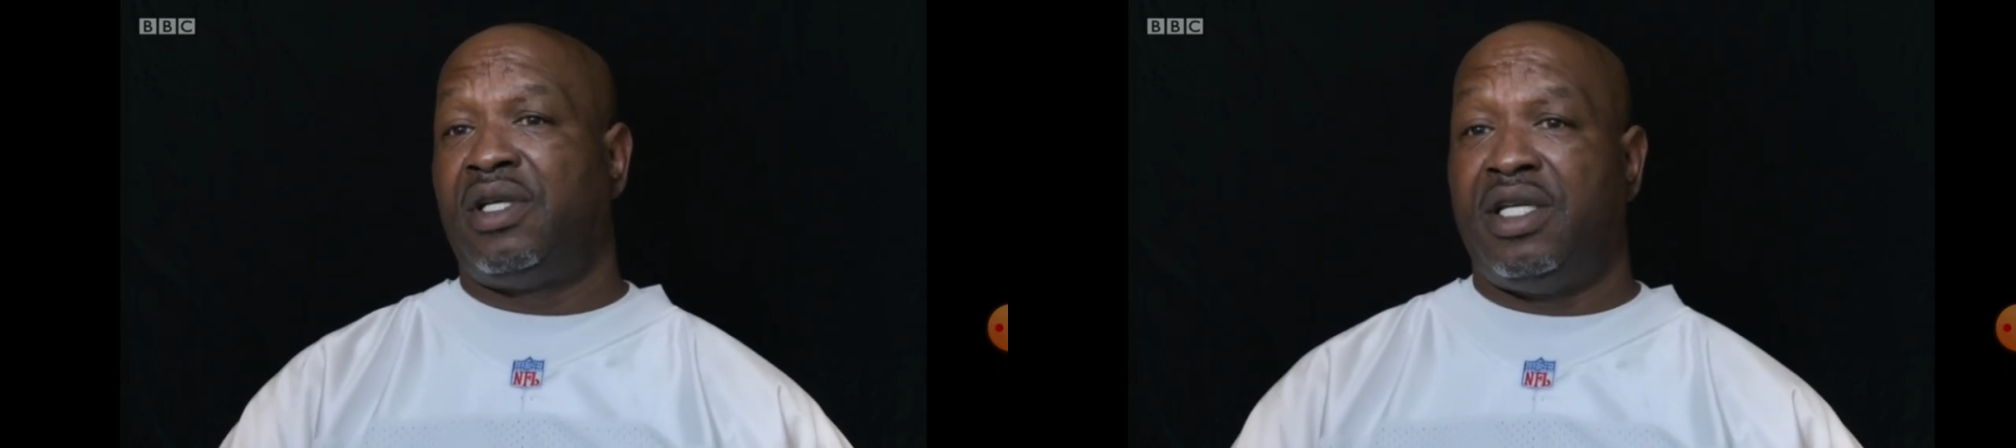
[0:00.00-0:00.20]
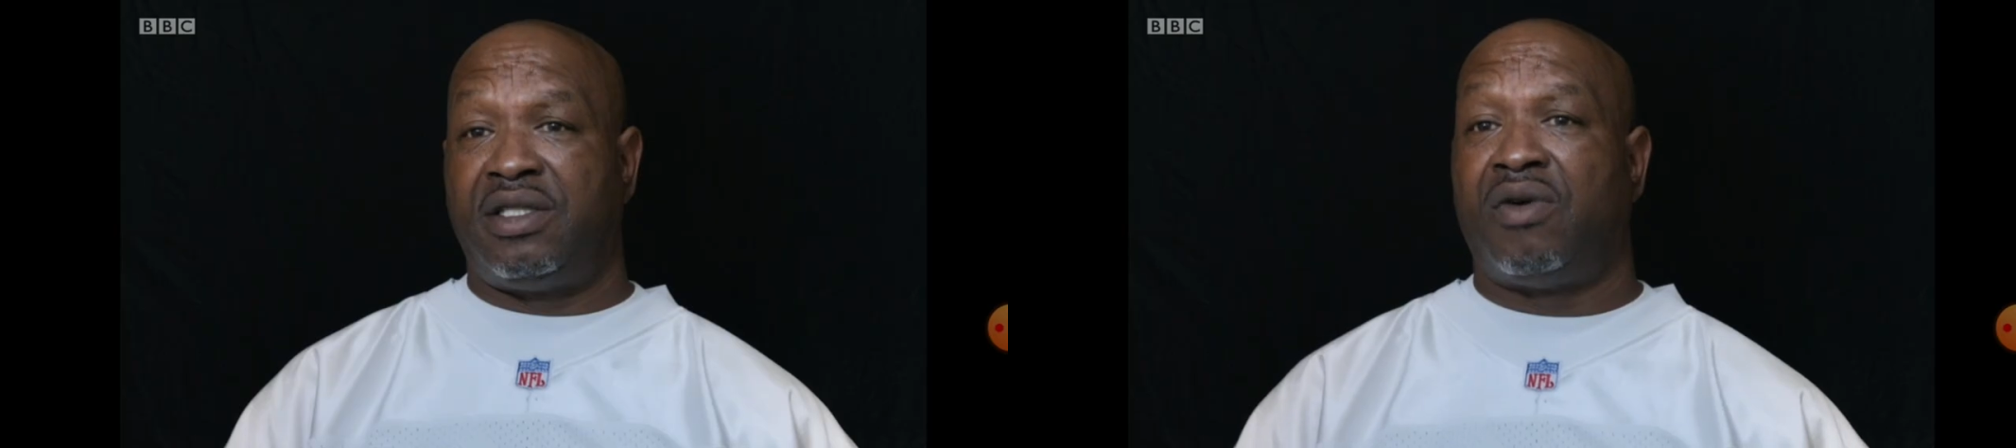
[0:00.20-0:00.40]

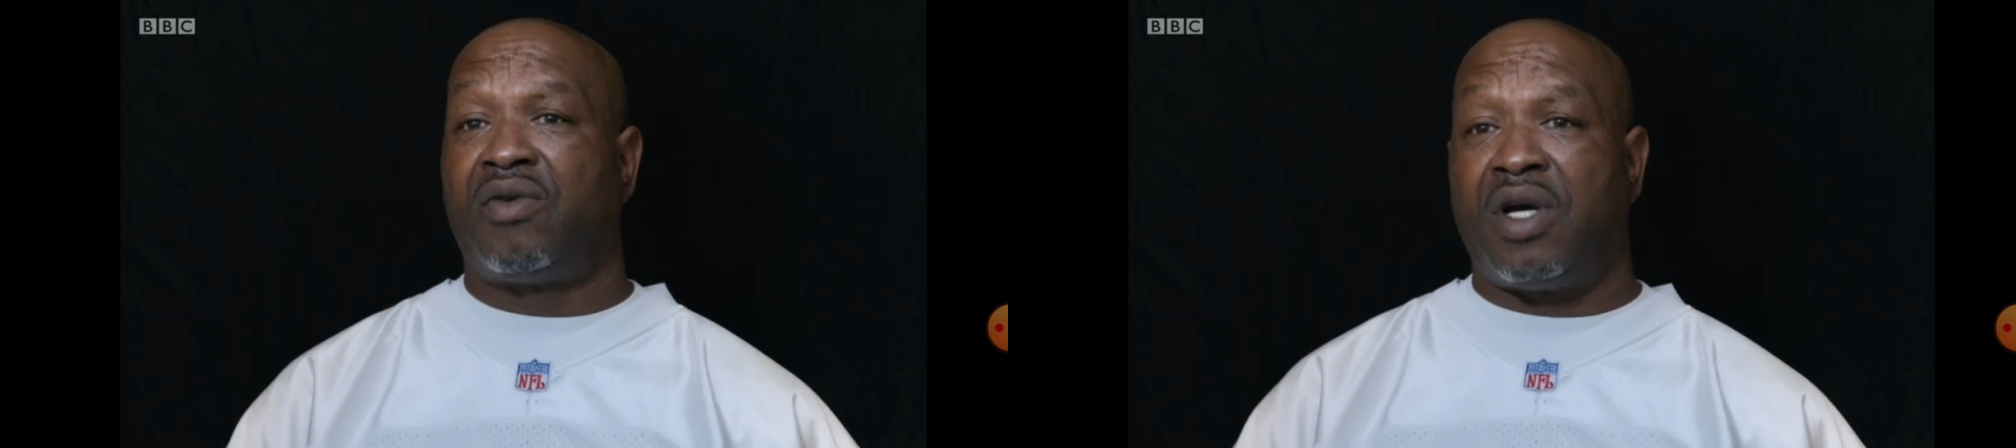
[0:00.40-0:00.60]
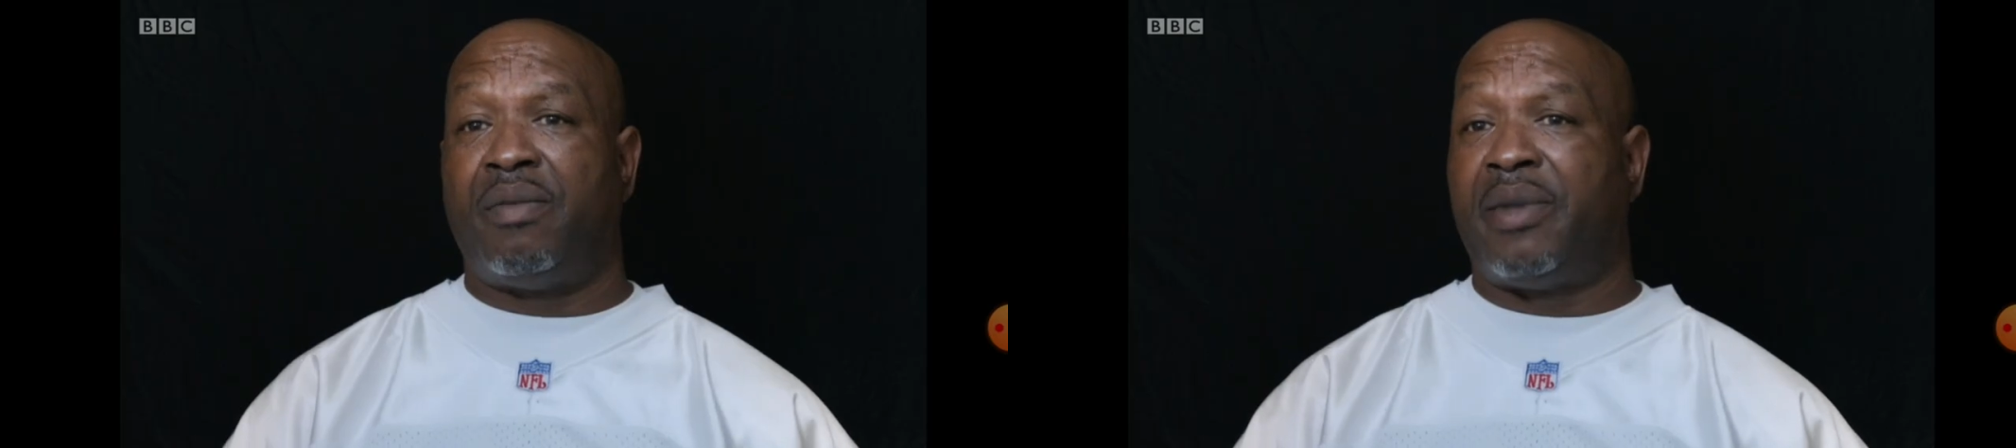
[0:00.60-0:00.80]

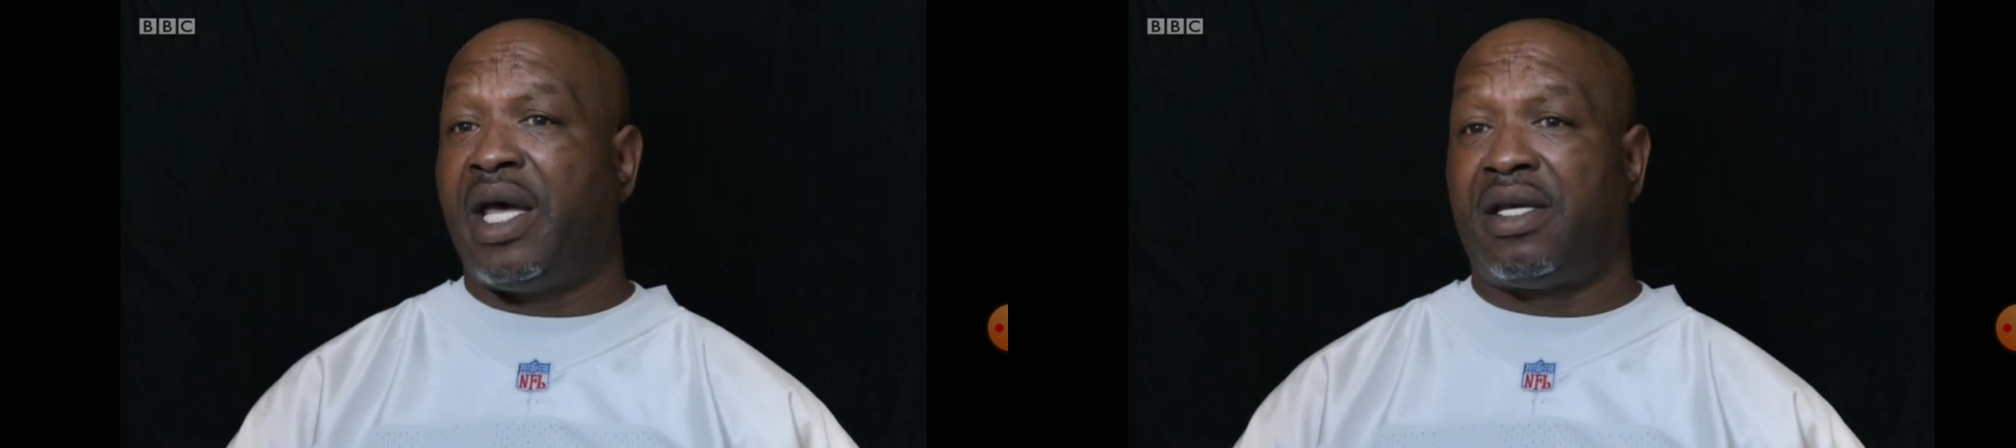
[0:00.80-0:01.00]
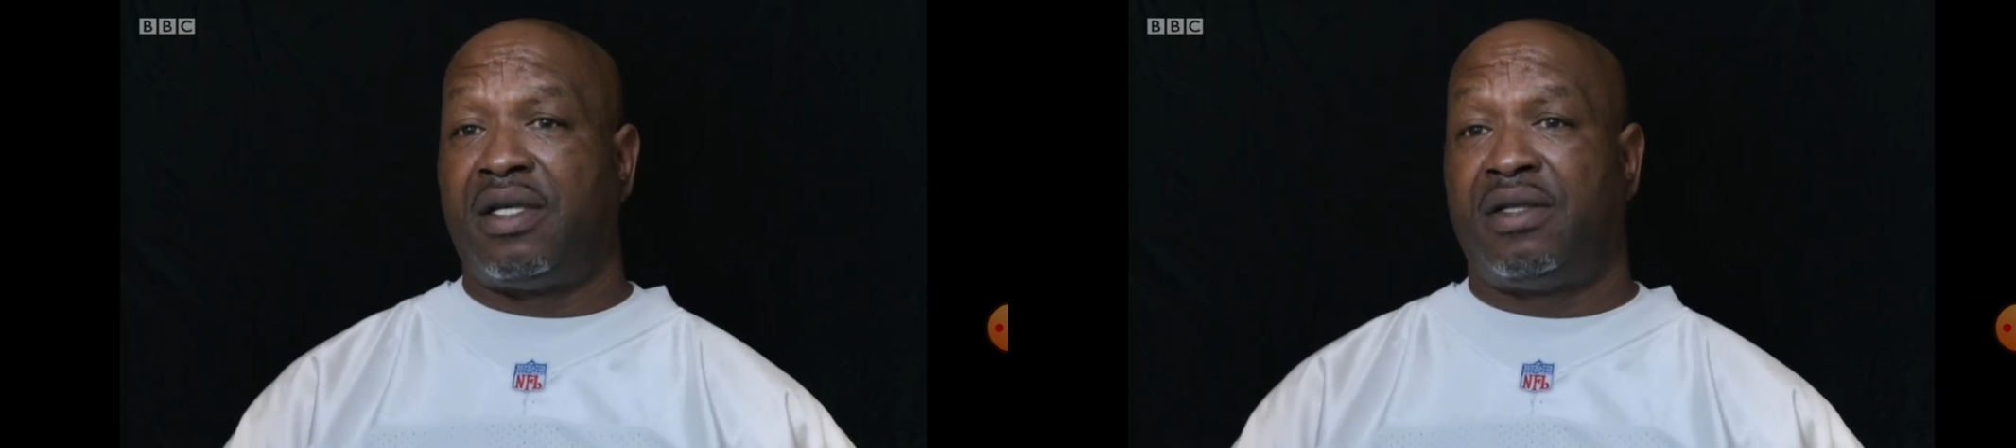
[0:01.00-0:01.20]
he's gonna
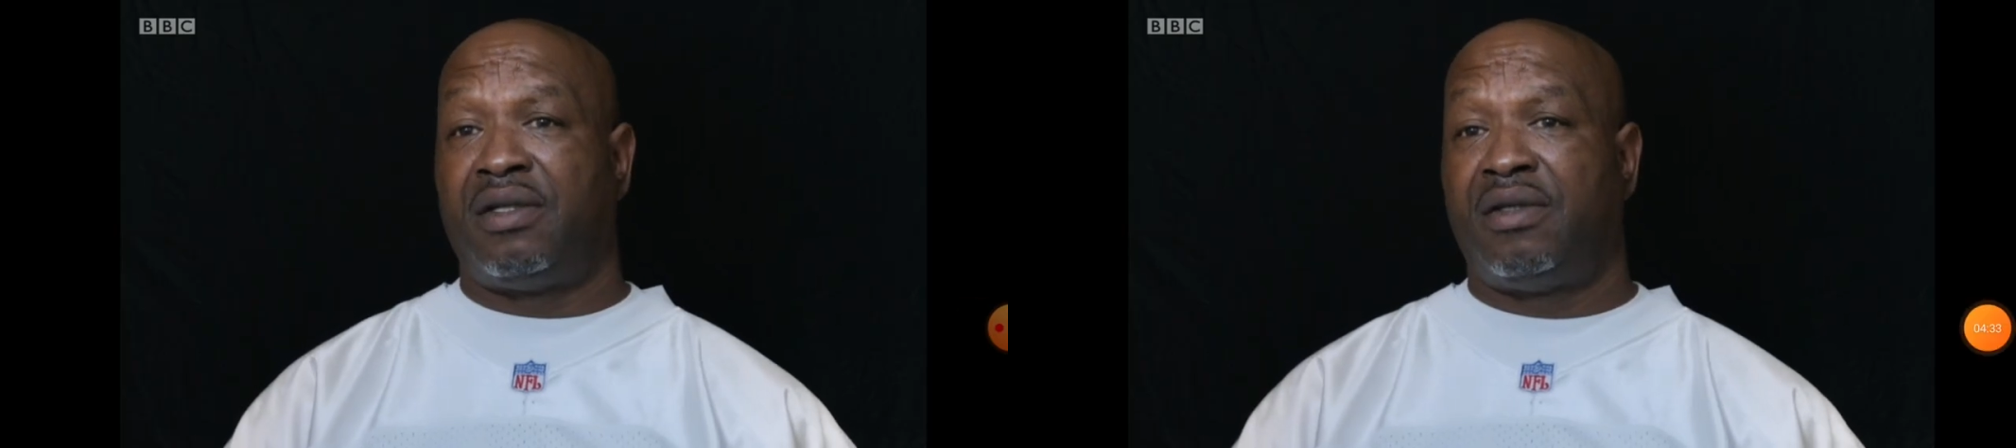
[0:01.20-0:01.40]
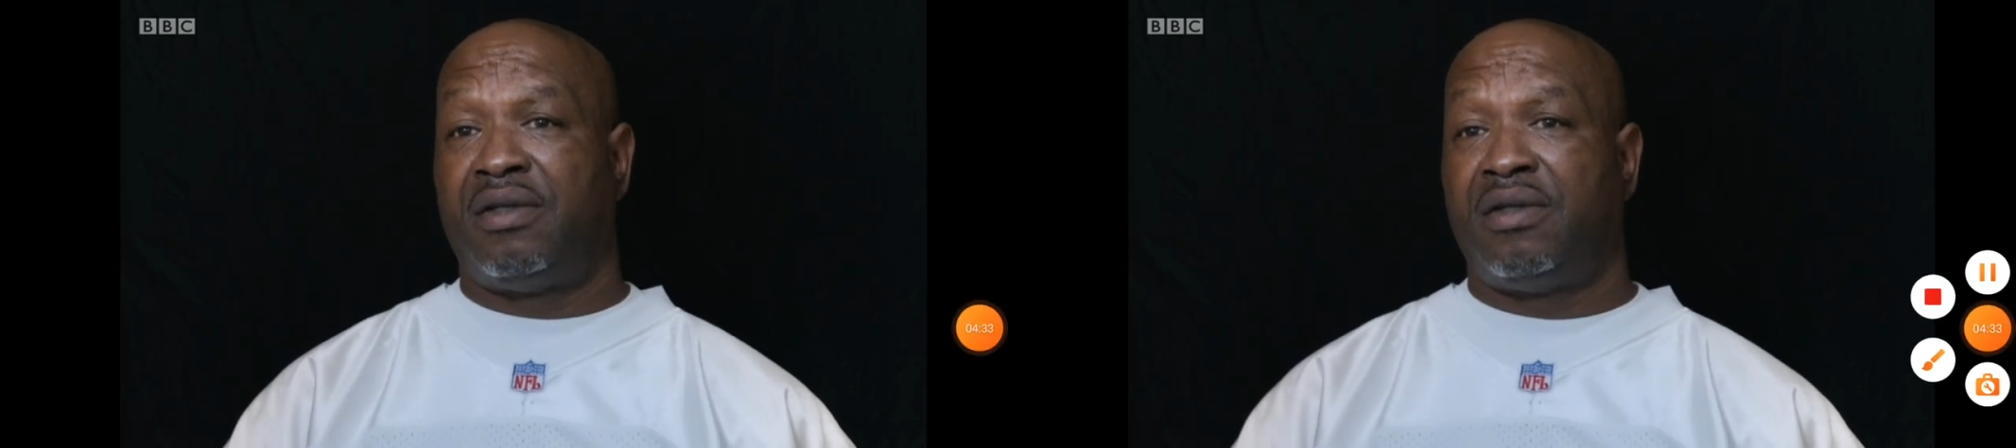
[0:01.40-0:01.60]
come back,